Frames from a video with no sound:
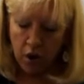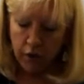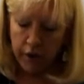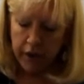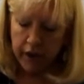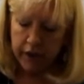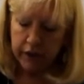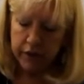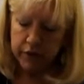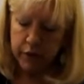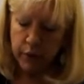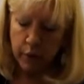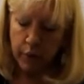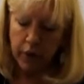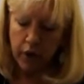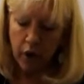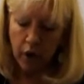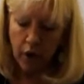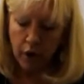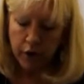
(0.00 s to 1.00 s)
Okay, so we
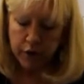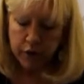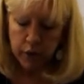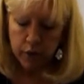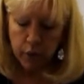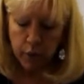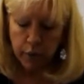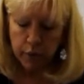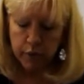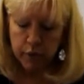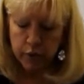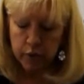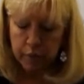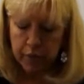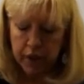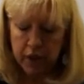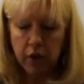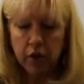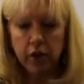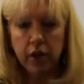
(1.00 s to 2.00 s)
are also going to be
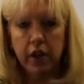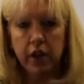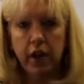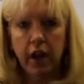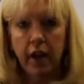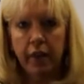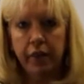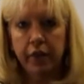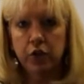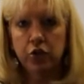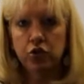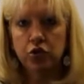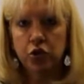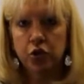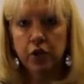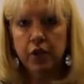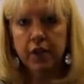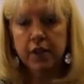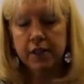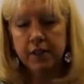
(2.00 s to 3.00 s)
looking at the
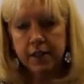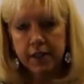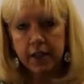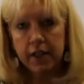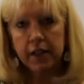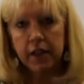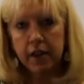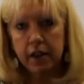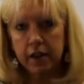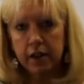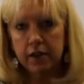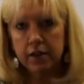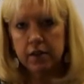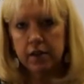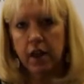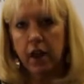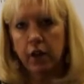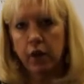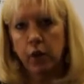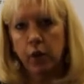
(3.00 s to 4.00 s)
Shurley CDs
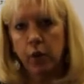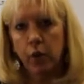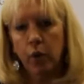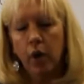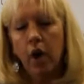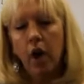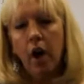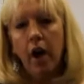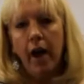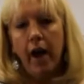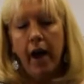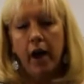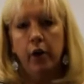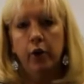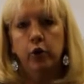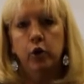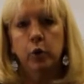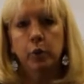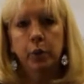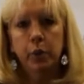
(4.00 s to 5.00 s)
that you had on
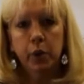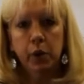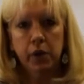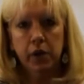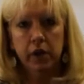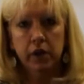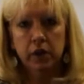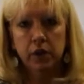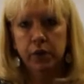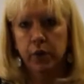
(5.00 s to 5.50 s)
your book list for